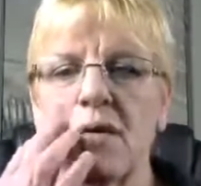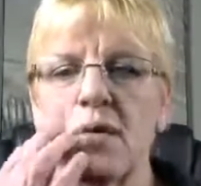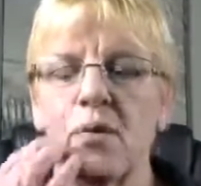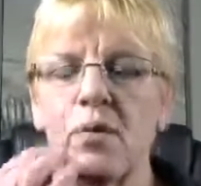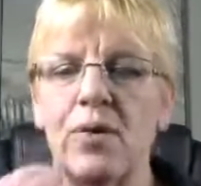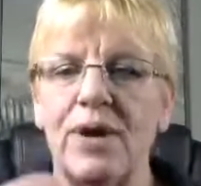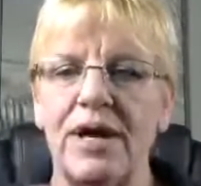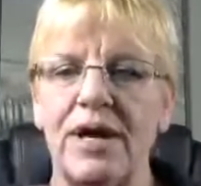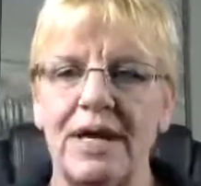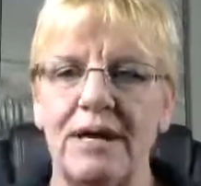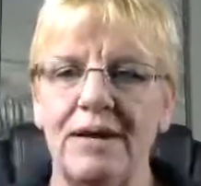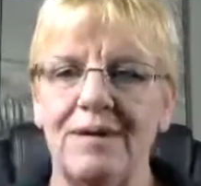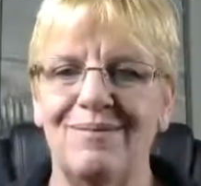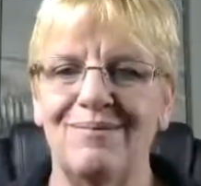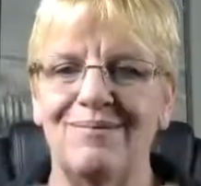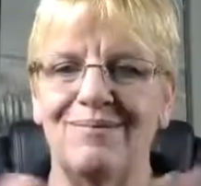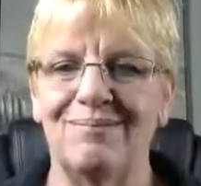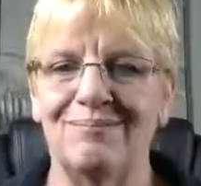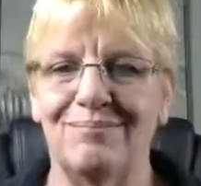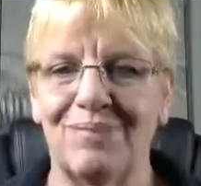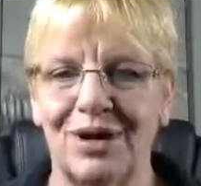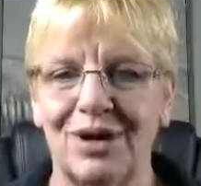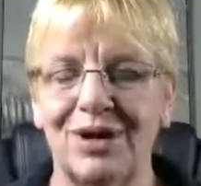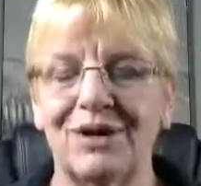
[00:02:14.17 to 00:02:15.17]
we
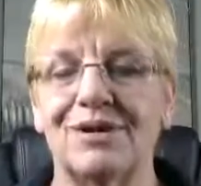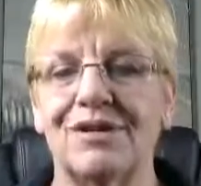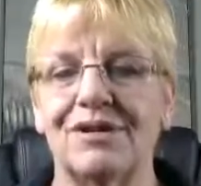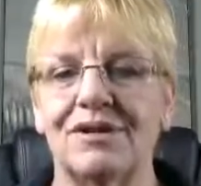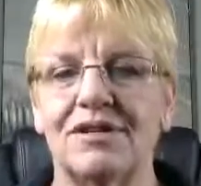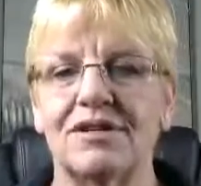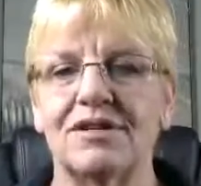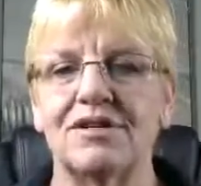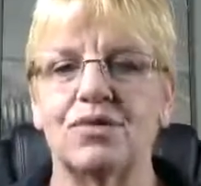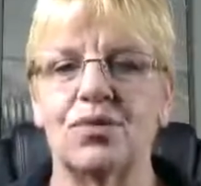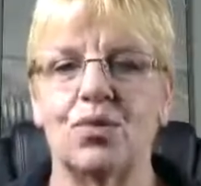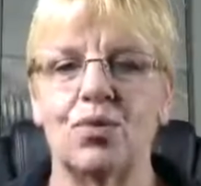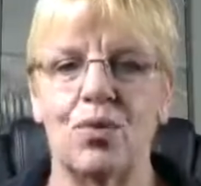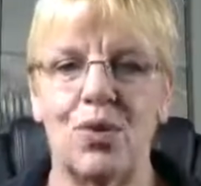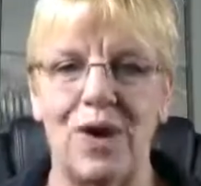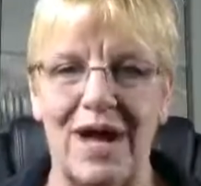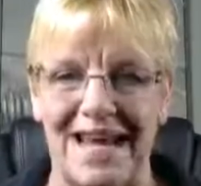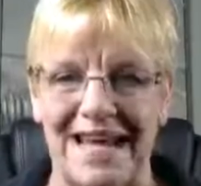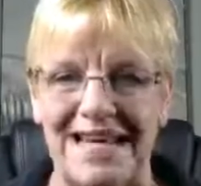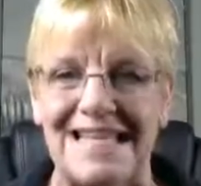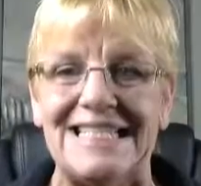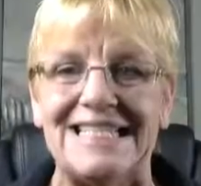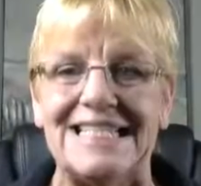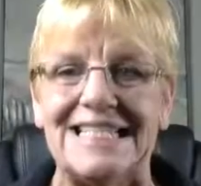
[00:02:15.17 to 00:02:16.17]
burned
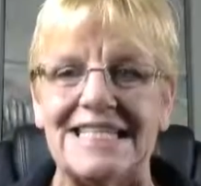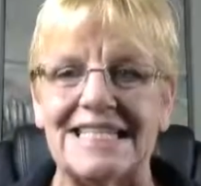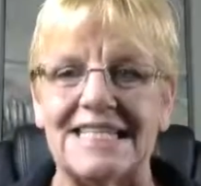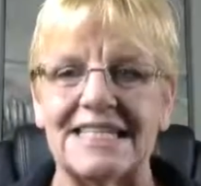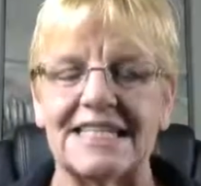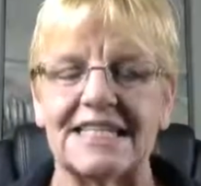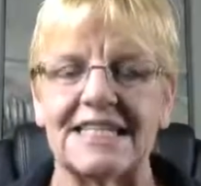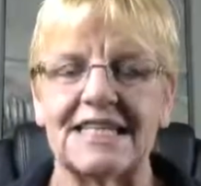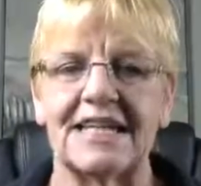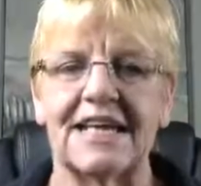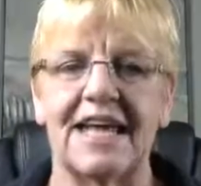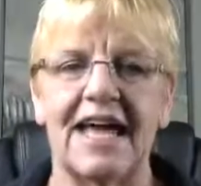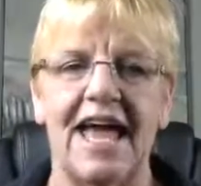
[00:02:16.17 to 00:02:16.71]
waste,